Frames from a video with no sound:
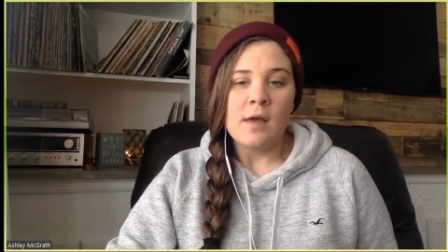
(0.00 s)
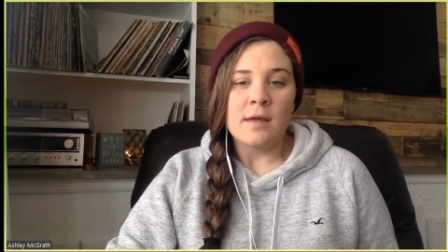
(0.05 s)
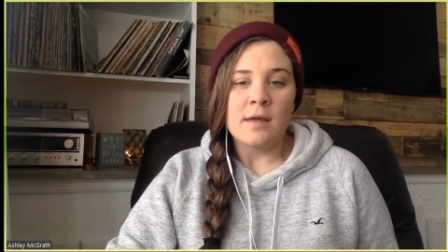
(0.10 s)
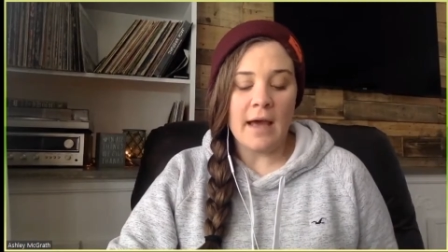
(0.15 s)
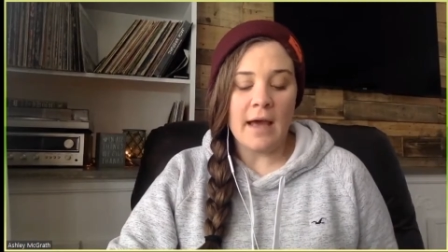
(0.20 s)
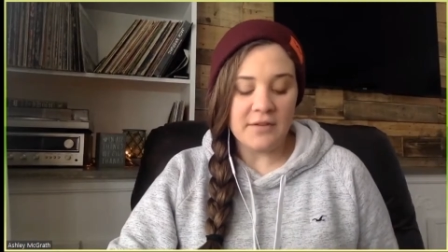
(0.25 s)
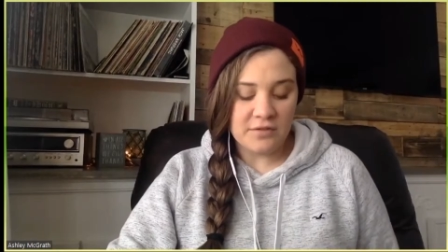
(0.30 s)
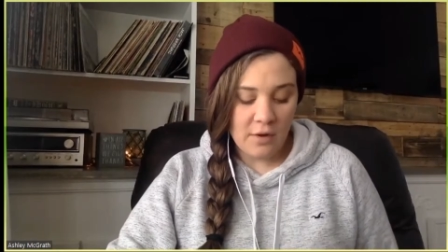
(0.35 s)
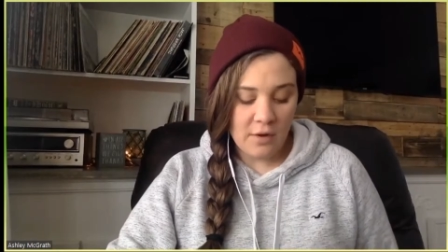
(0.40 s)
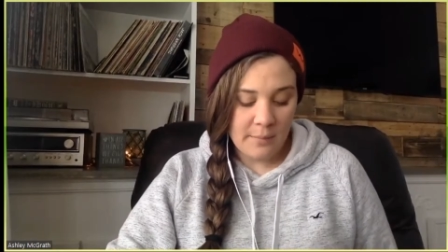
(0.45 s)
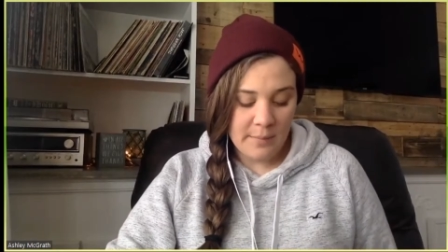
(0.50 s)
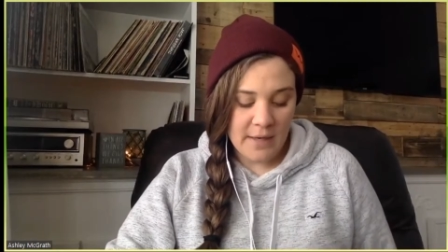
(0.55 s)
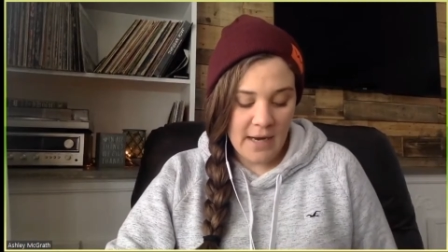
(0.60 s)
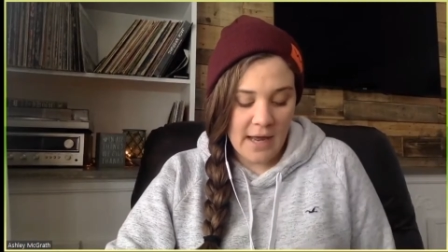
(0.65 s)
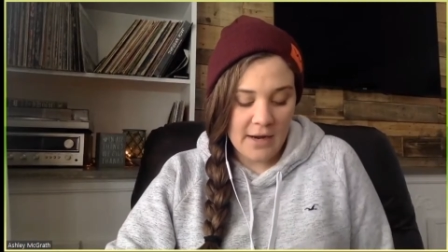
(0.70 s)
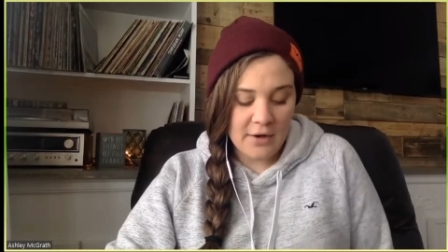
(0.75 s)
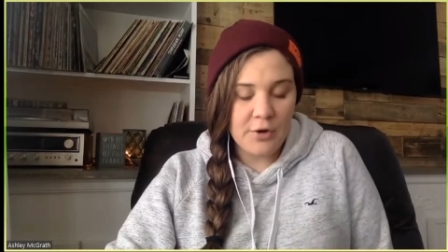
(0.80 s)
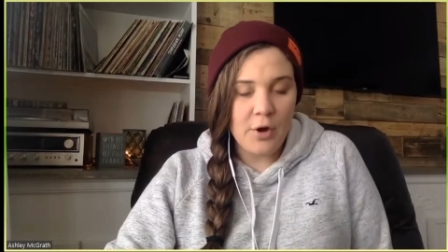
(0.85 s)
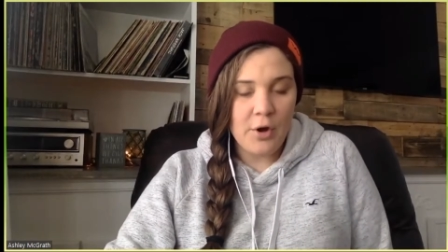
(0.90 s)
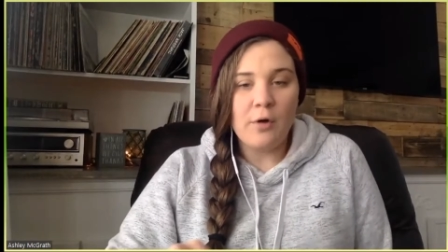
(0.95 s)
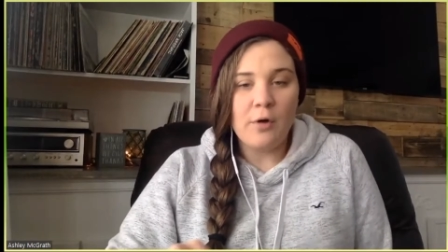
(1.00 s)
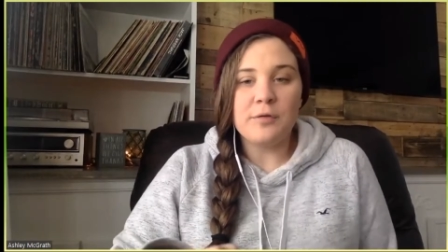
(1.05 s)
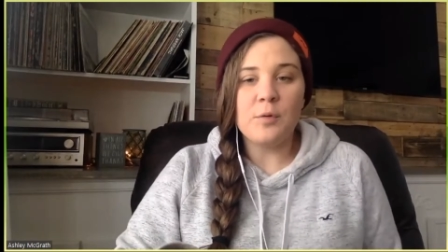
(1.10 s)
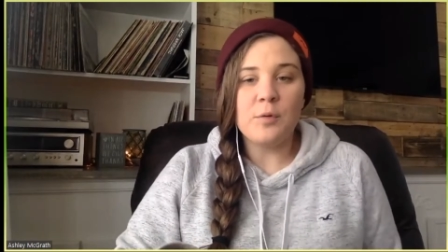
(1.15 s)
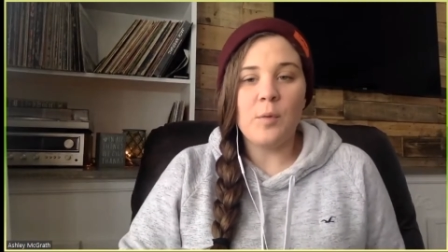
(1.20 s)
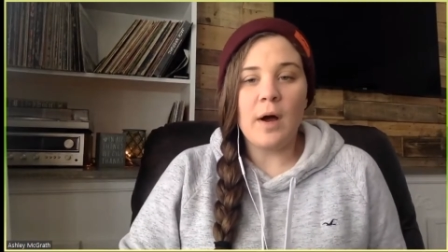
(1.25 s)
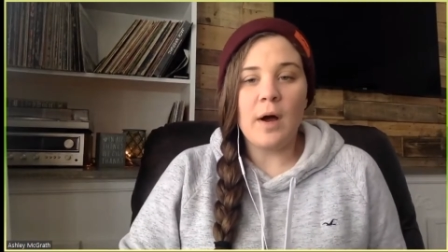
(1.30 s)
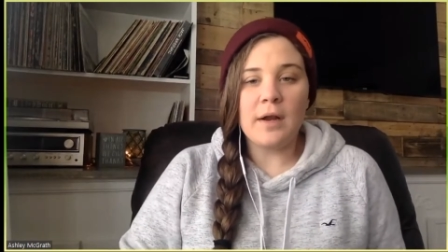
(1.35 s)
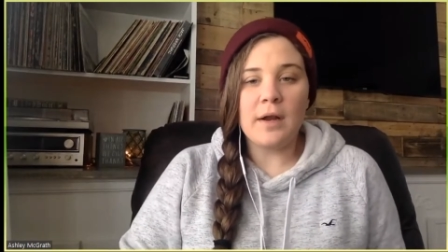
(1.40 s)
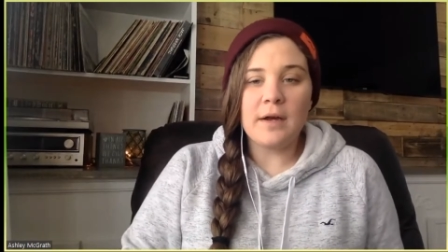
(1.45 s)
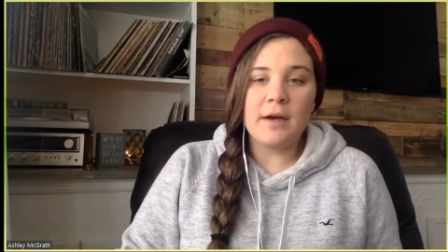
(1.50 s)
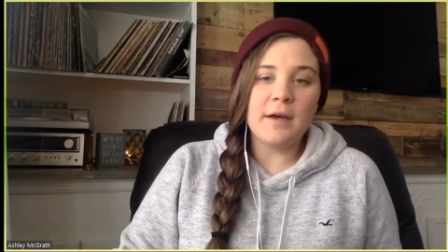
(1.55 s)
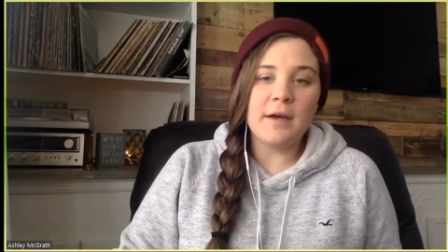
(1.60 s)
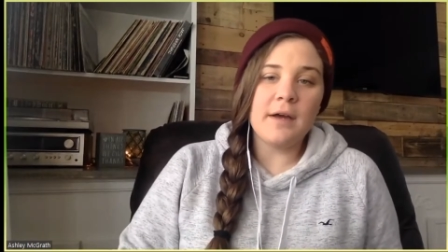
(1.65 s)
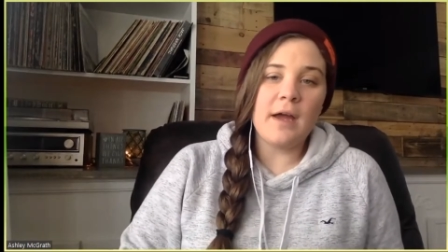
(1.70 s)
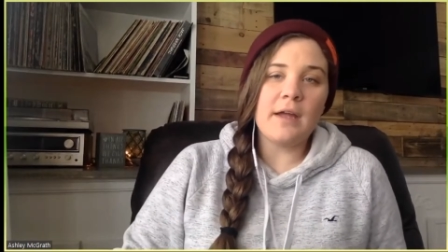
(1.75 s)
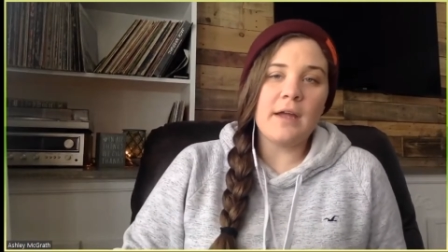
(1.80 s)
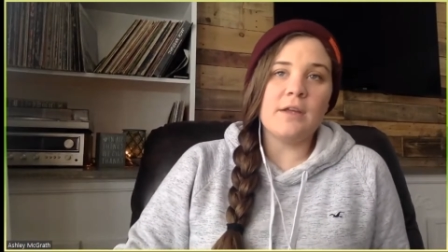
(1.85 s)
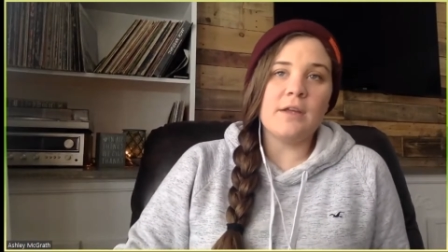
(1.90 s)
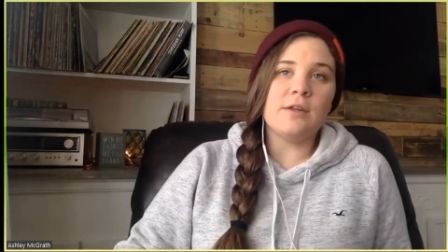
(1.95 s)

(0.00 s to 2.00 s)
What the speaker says: Yeah, so I mean, I don't know if you wanna.